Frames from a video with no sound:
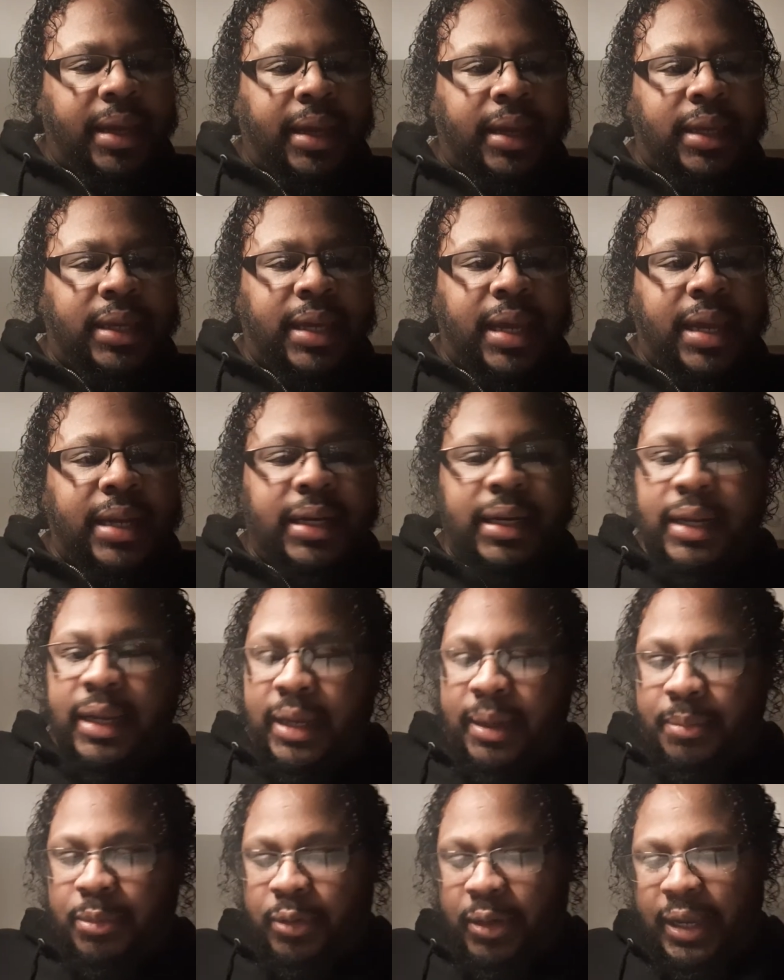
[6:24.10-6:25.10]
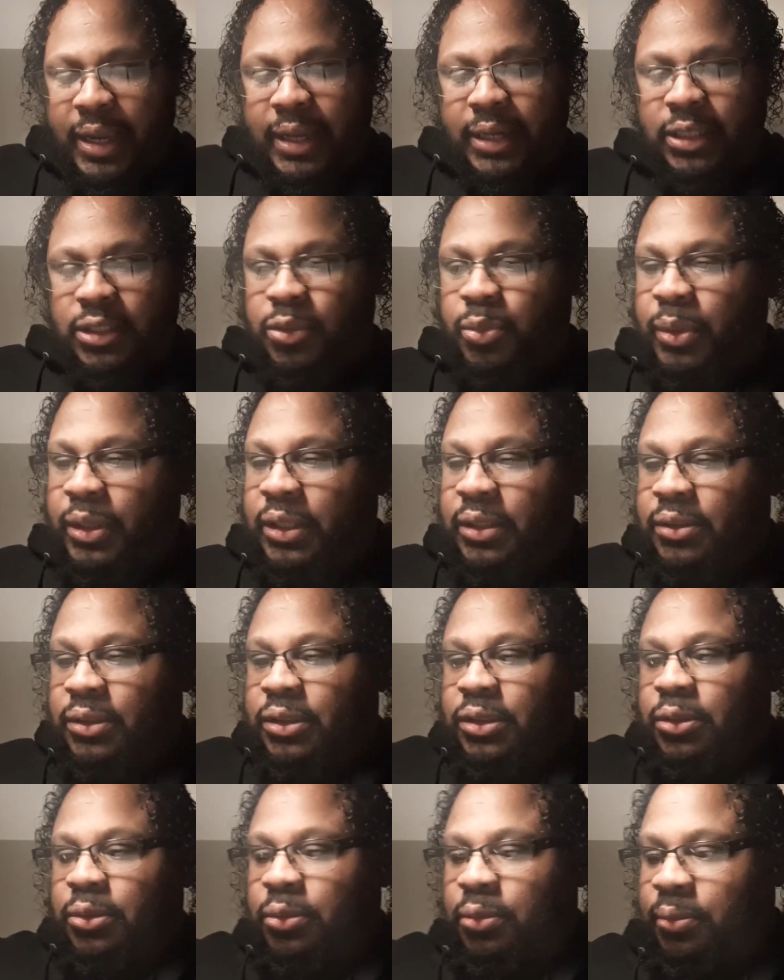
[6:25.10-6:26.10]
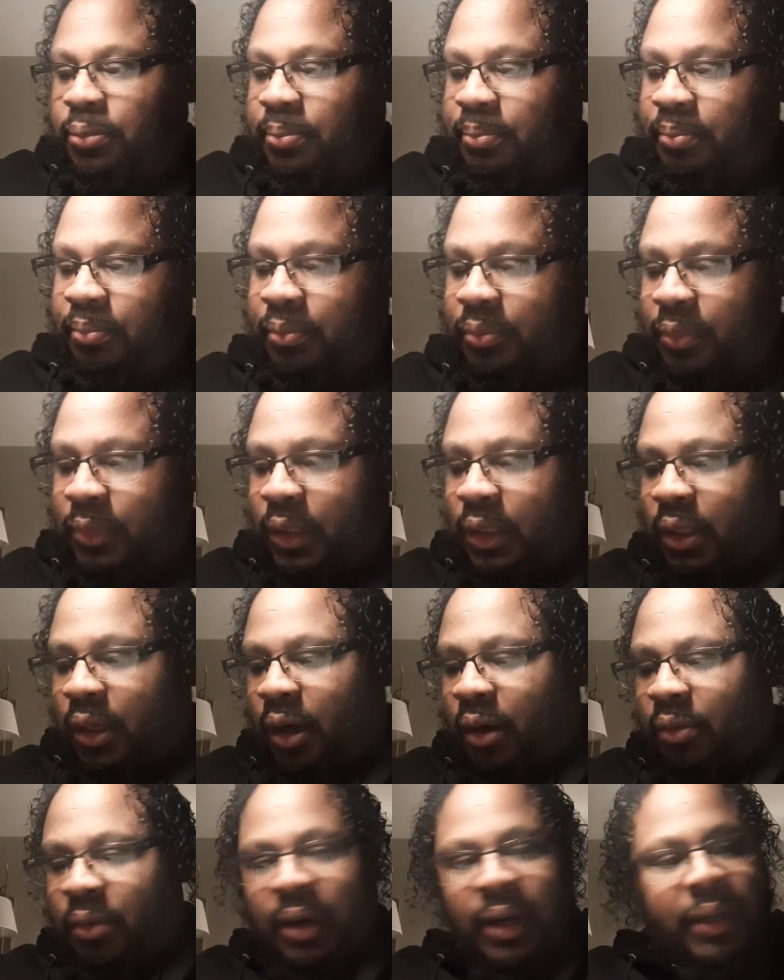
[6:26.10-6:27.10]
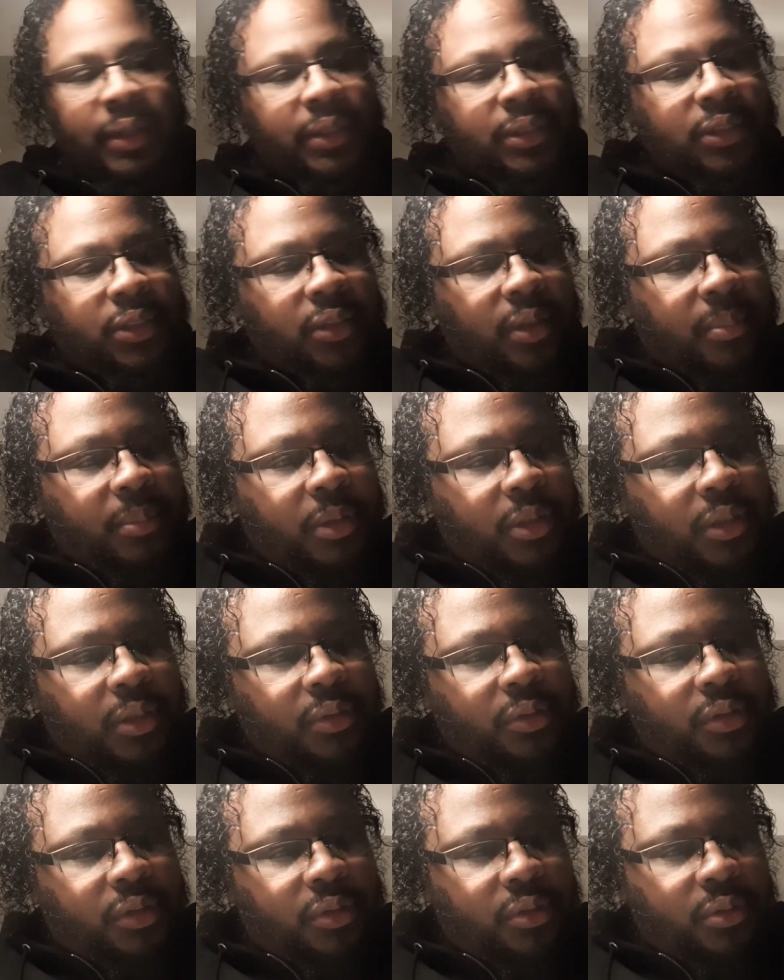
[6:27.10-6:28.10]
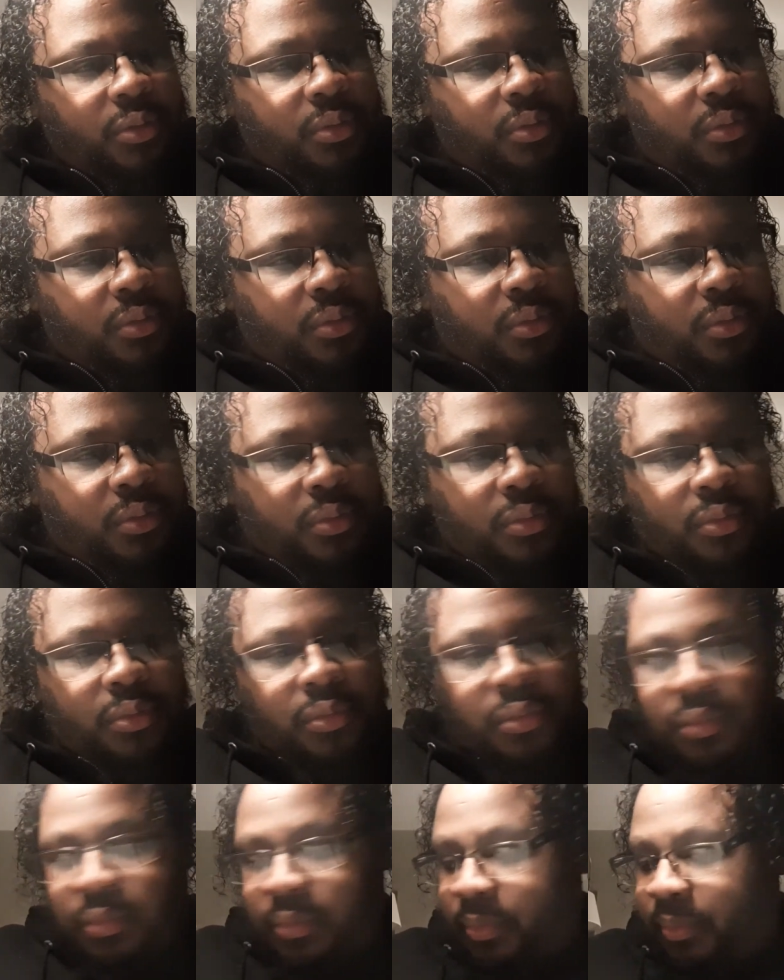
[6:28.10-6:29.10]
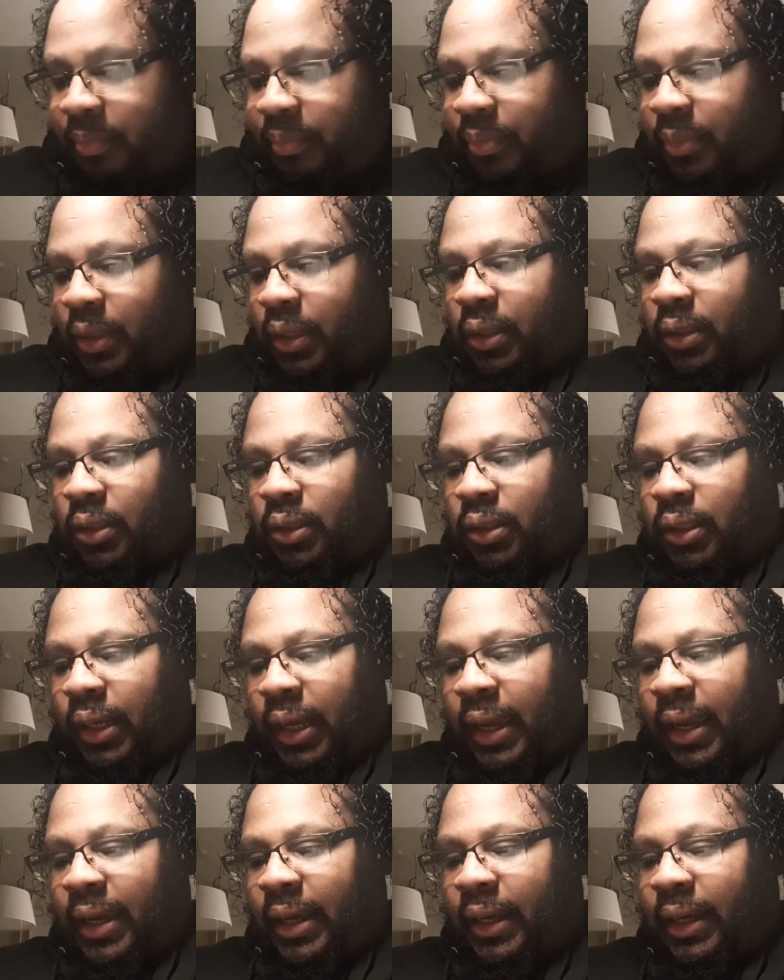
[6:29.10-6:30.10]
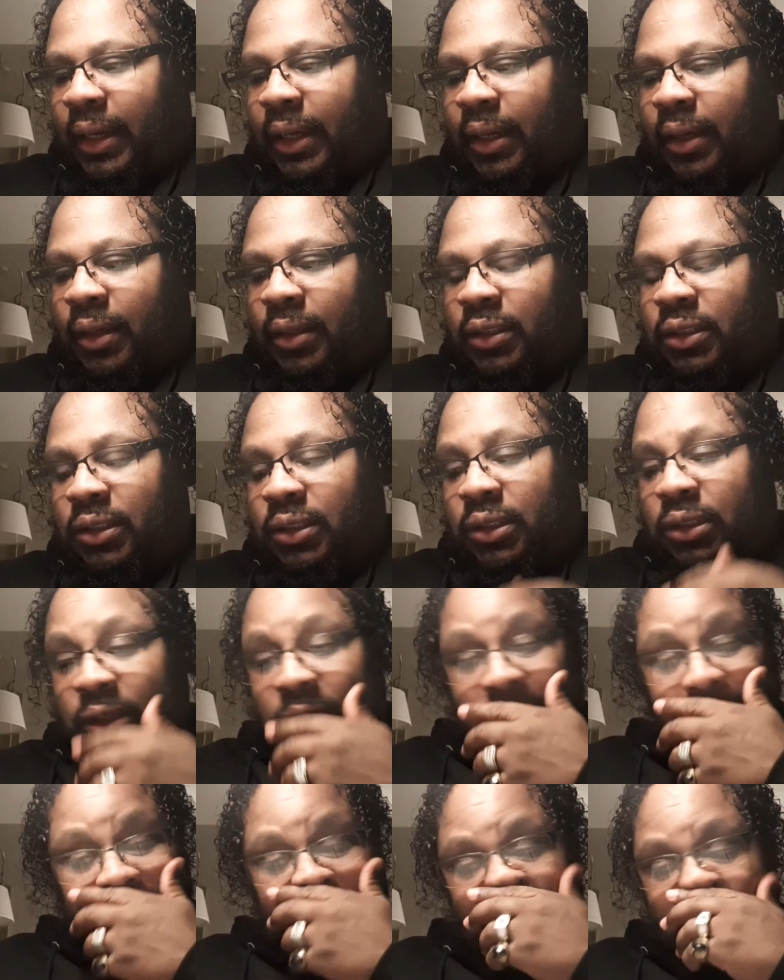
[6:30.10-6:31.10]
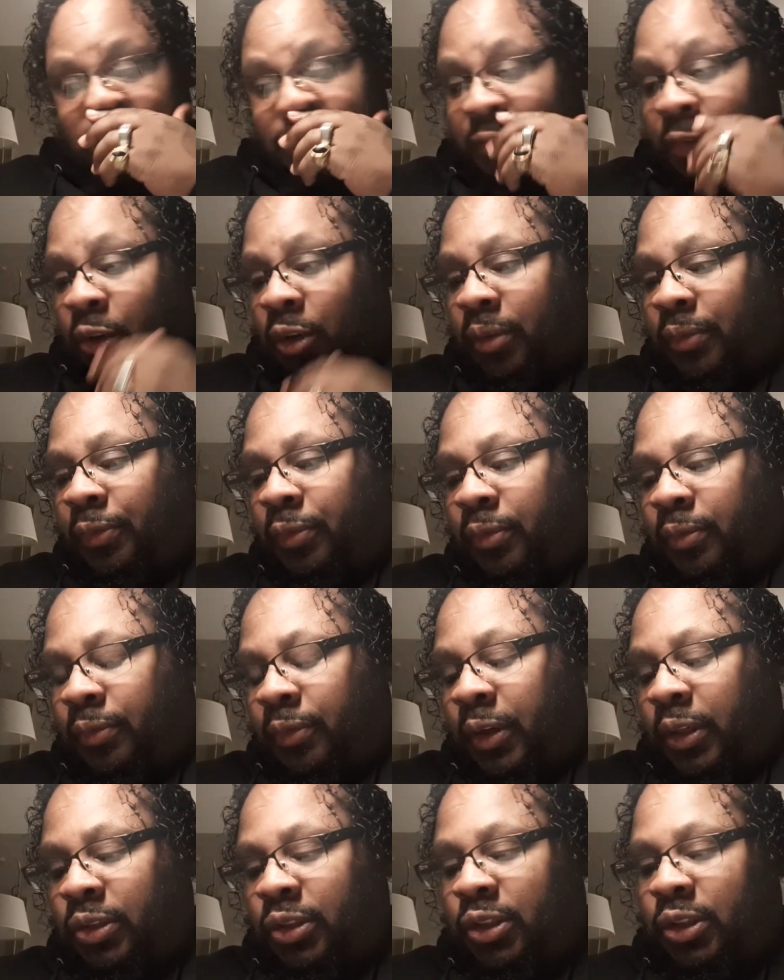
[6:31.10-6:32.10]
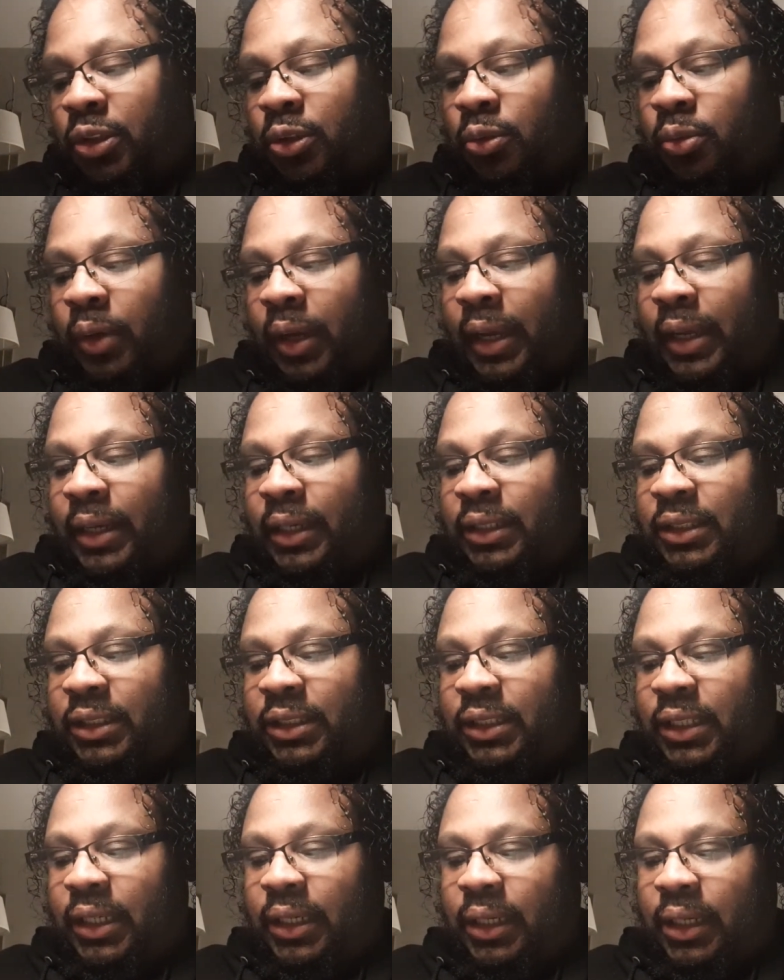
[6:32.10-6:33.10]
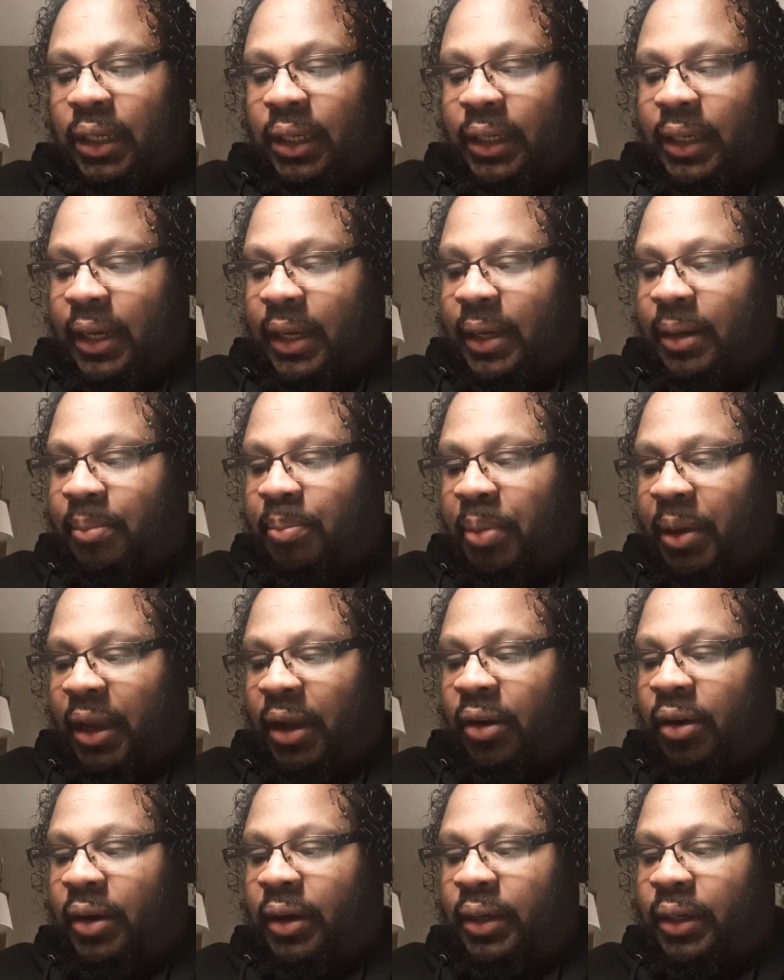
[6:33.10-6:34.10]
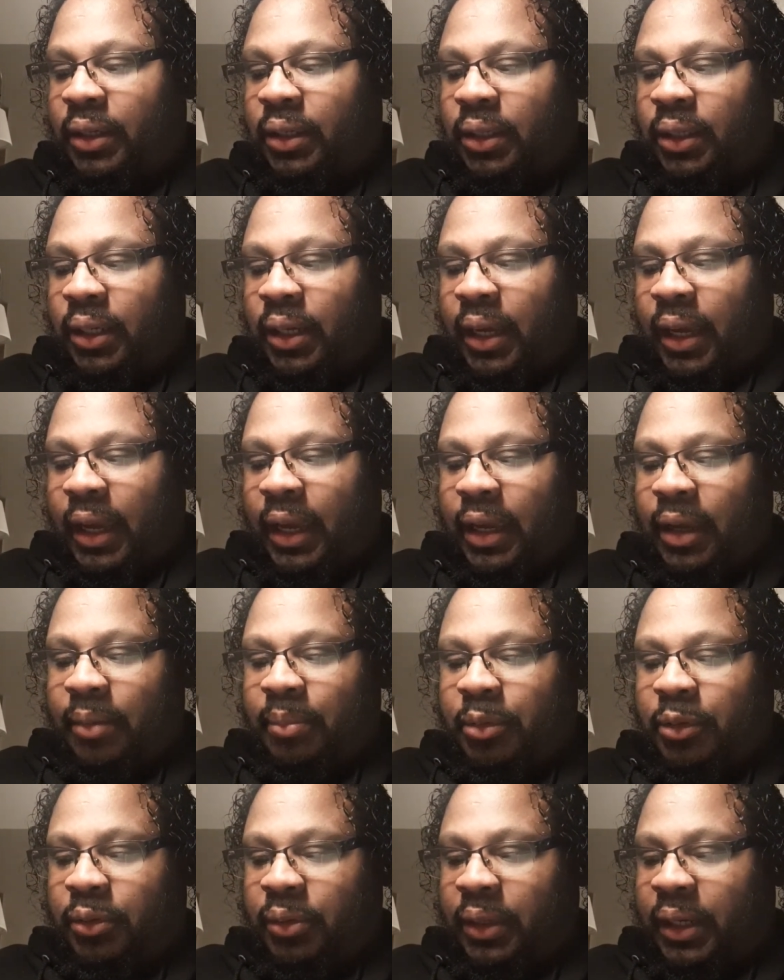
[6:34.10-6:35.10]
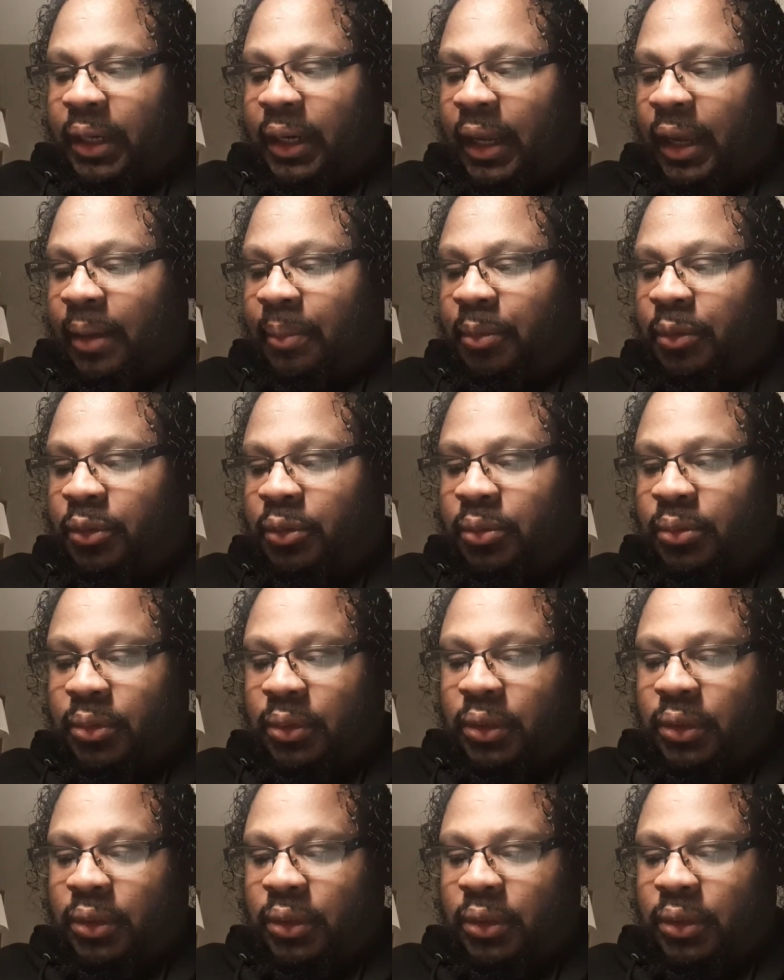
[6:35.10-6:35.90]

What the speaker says: Cain and Abel had as well too. All right, so I'm gonna go to and Genesis 4 verse 2. And she again bare Abel, and Abel